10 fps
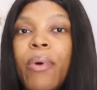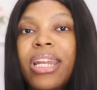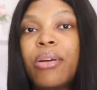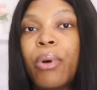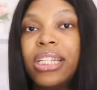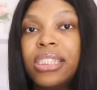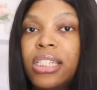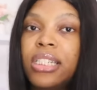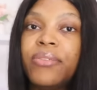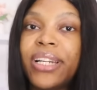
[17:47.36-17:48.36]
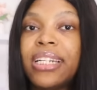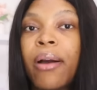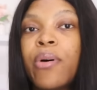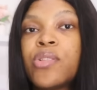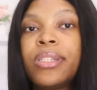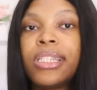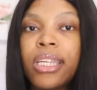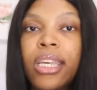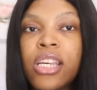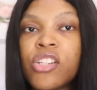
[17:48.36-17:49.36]
When he went in, Venita was with
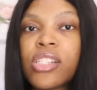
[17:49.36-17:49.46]
Ike,